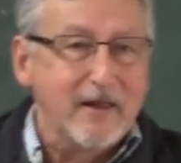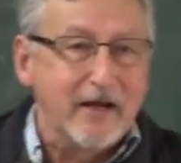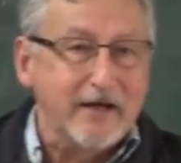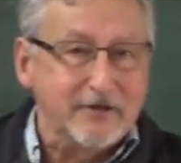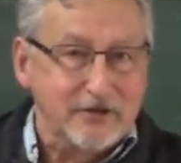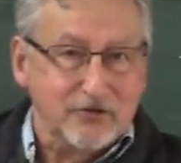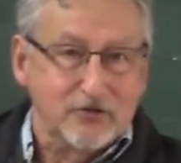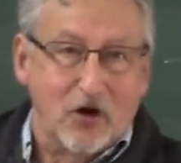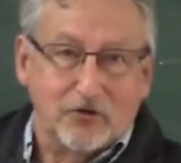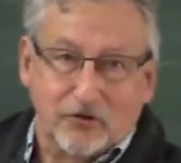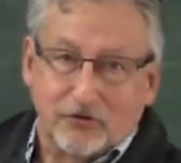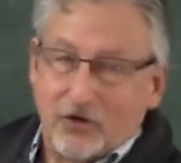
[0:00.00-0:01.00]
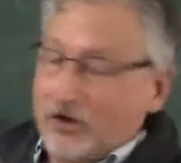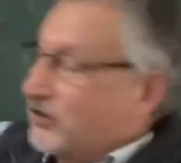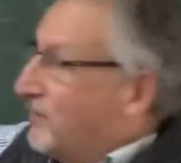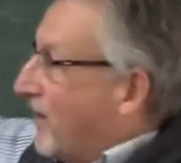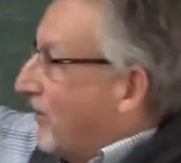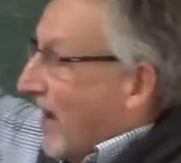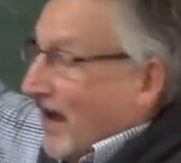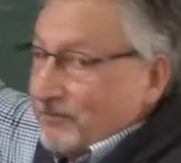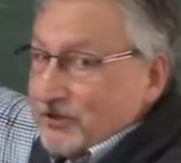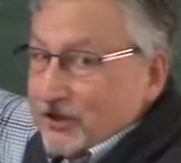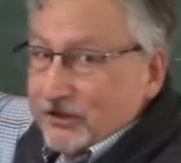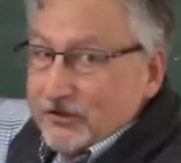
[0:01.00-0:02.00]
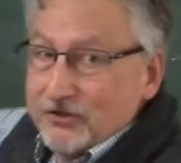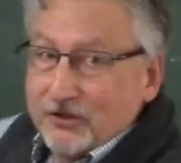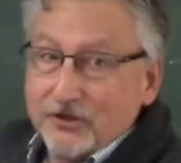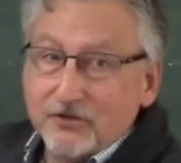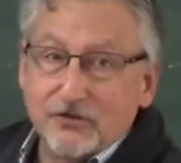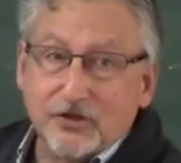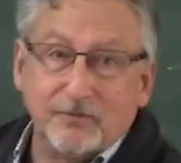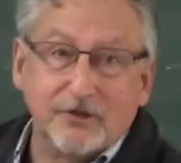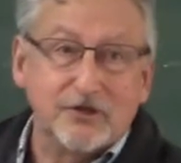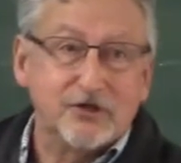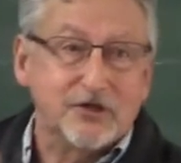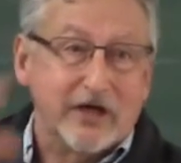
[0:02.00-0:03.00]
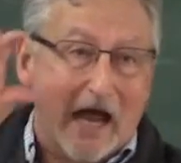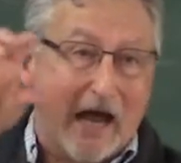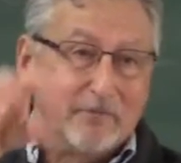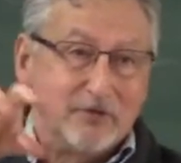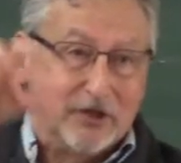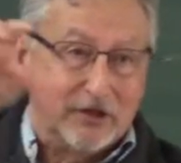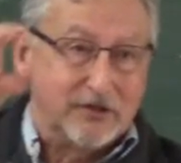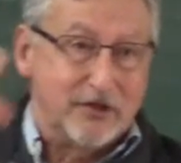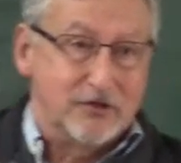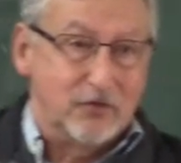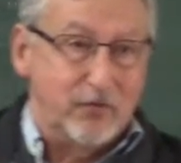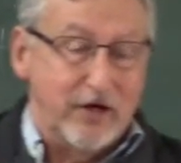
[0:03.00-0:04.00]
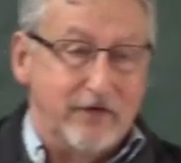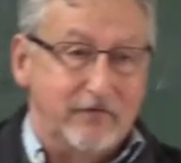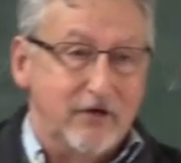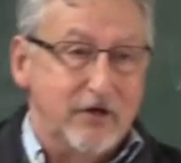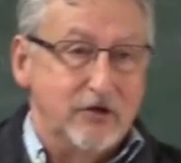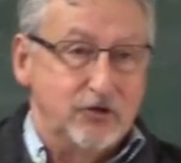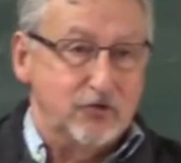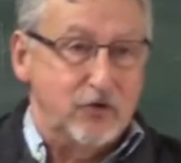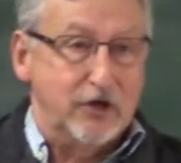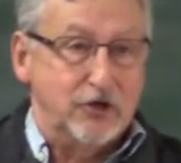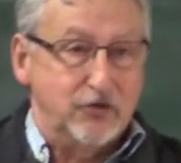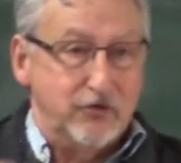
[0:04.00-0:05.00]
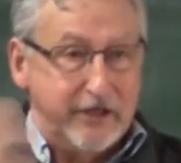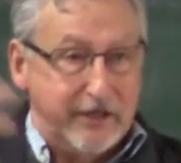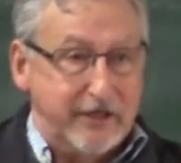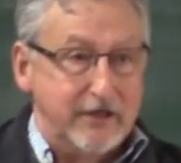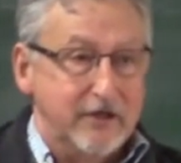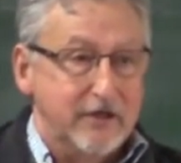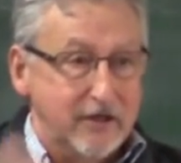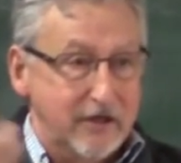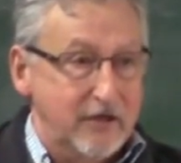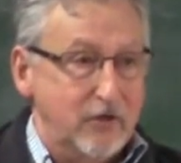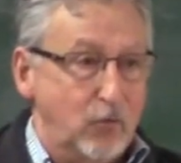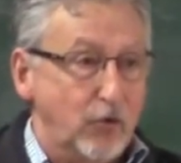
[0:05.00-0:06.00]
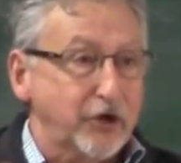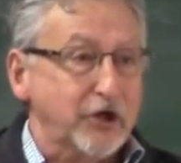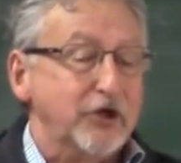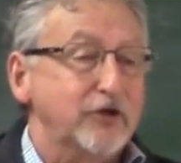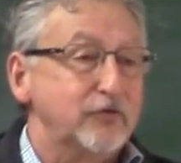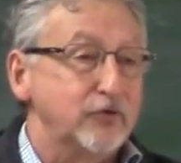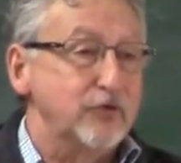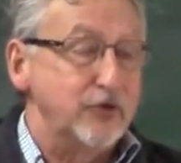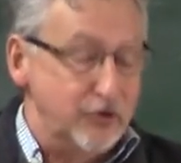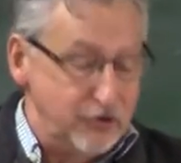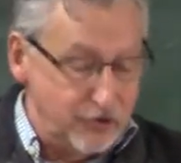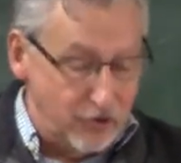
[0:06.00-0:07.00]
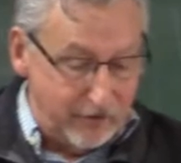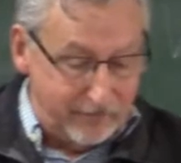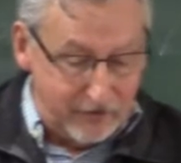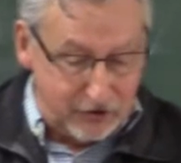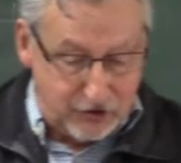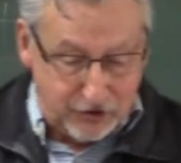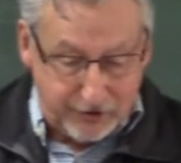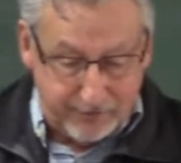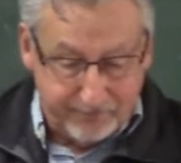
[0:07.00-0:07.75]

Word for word: And it also talks about objects. You can use images and objects as a way of structuring and working through your short fiction.